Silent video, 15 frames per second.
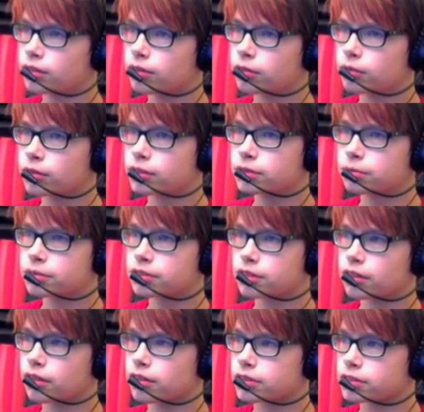Oh, at least it wasn't
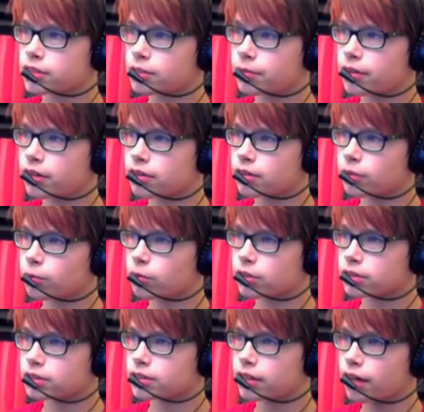the RSA. We got the
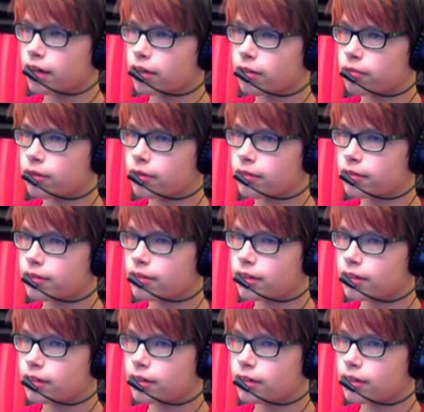worst thing out of the way.